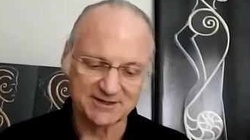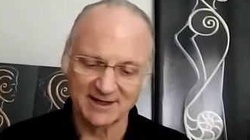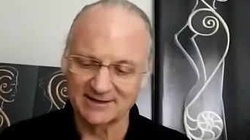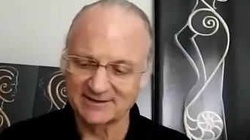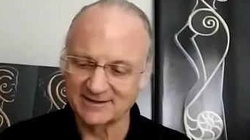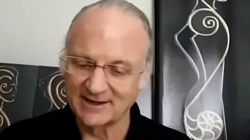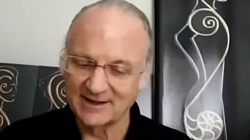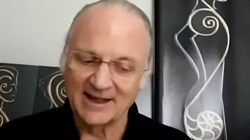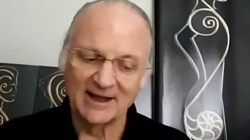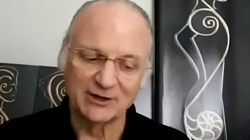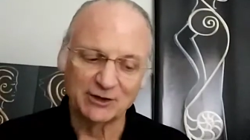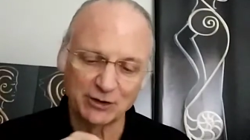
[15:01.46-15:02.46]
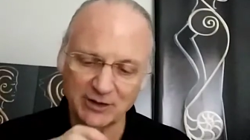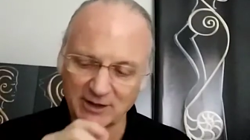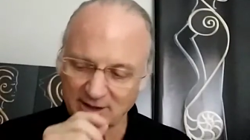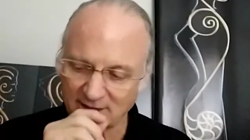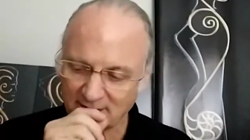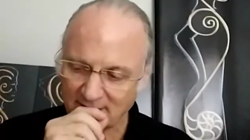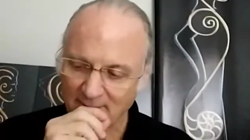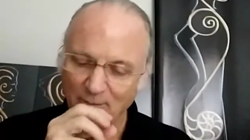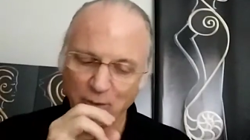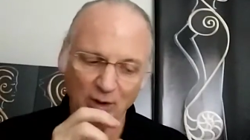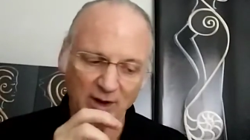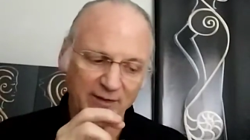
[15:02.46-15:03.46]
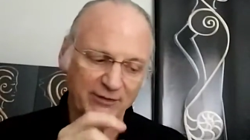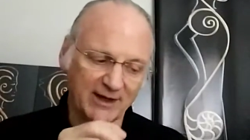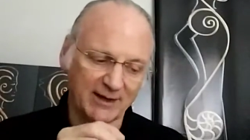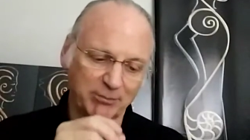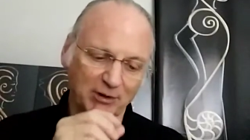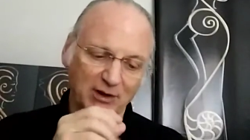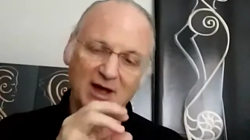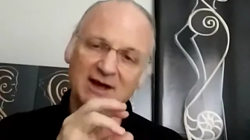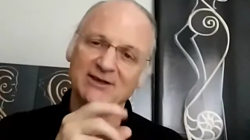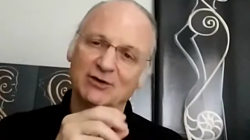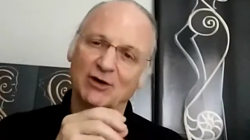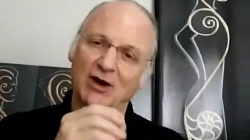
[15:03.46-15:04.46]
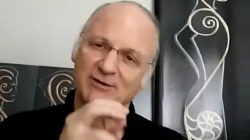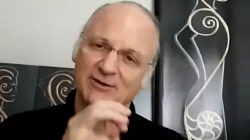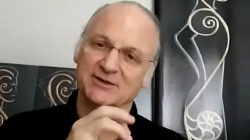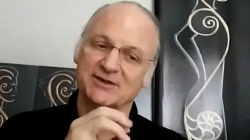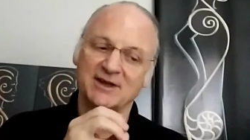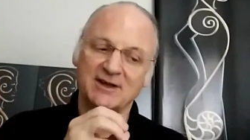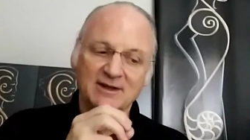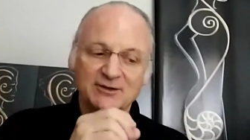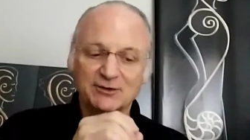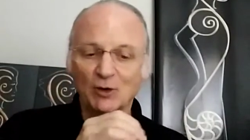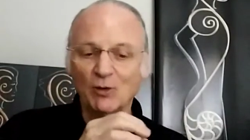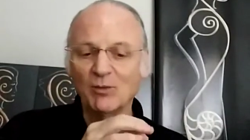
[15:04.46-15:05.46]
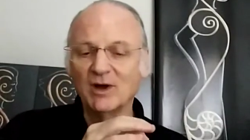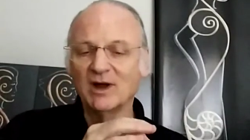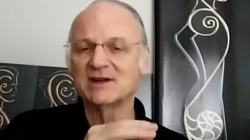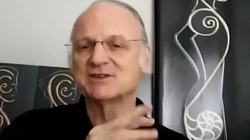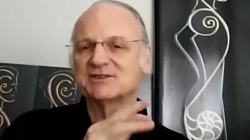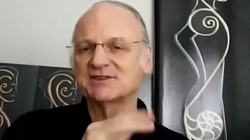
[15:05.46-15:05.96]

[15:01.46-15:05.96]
the sense, and to the point that Pilates offers so much